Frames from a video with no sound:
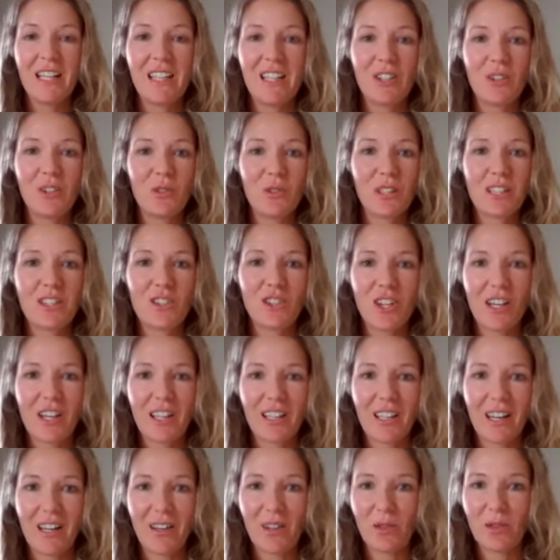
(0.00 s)
you can
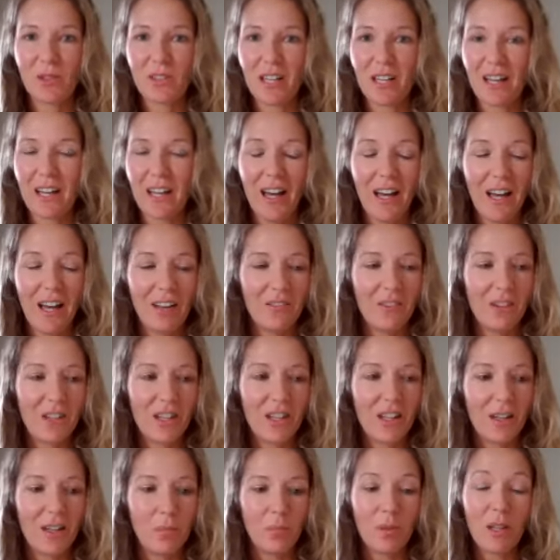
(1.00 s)
check out, I have
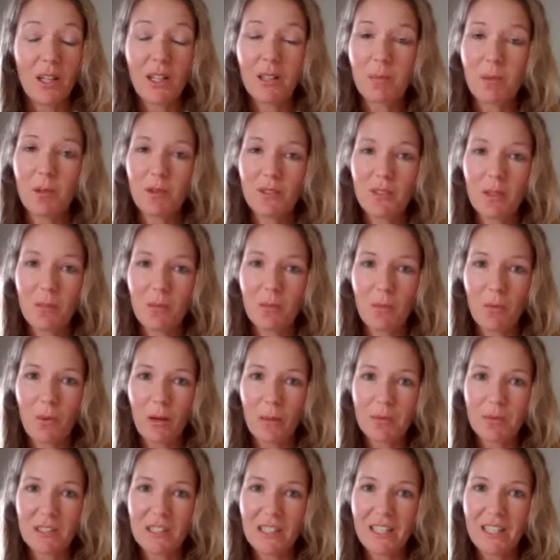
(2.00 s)
a blog post on my
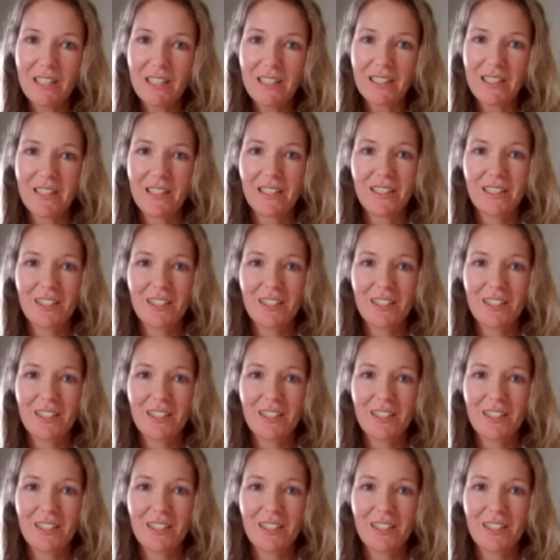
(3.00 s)
website,